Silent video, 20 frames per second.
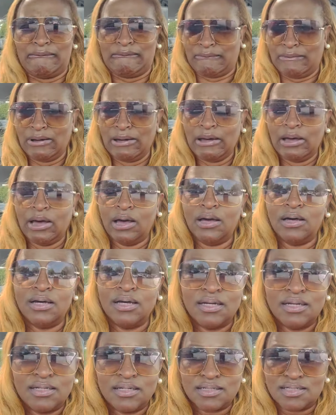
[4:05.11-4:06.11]

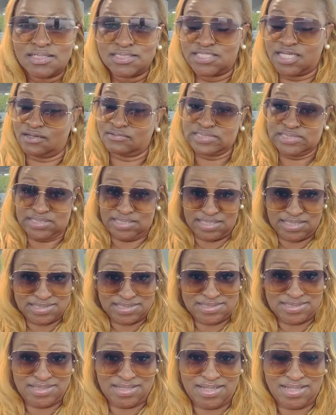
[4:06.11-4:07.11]
Because I was slinging
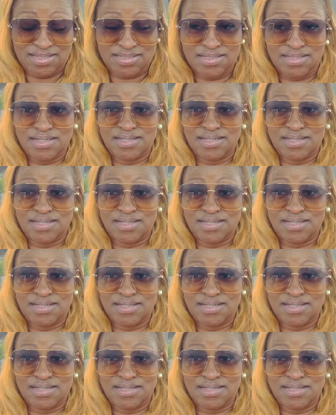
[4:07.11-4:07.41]
snot.